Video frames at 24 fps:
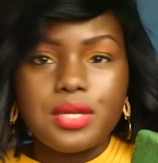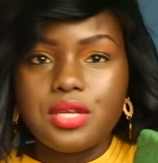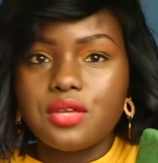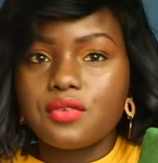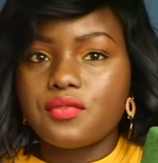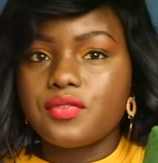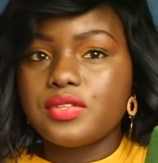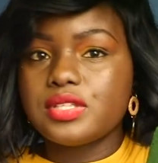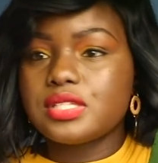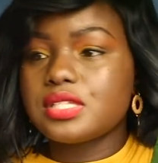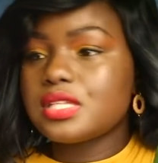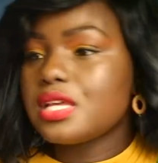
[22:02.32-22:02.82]
many
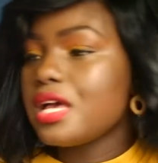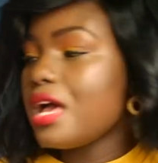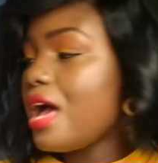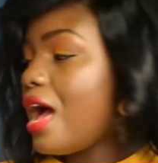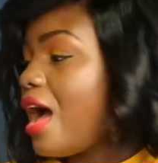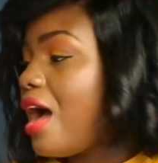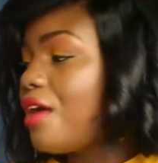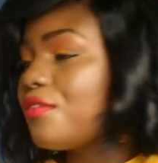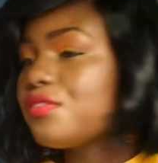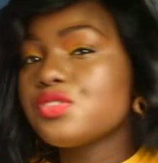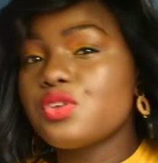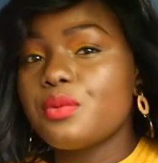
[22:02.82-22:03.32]
of these
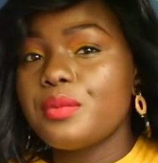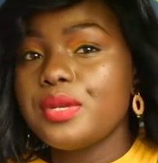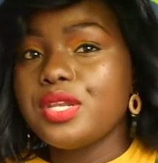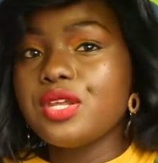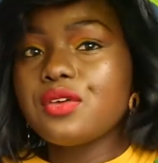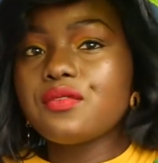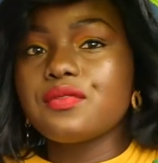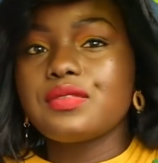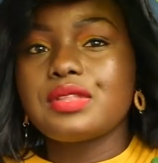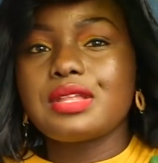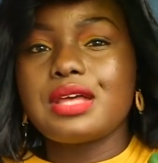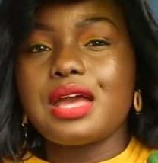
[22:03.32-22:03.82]
i have so
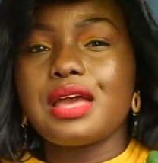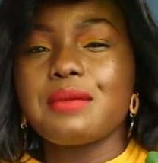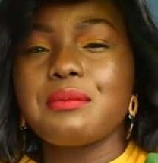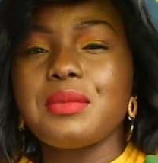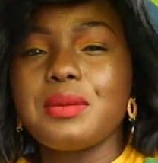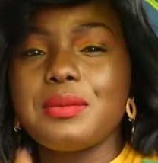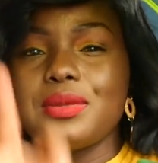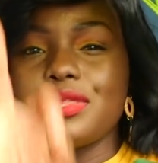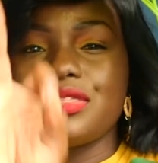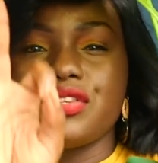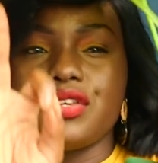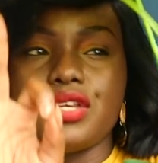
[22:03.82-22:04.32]
many of uh,
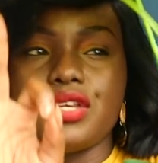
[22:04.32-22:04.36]
maybe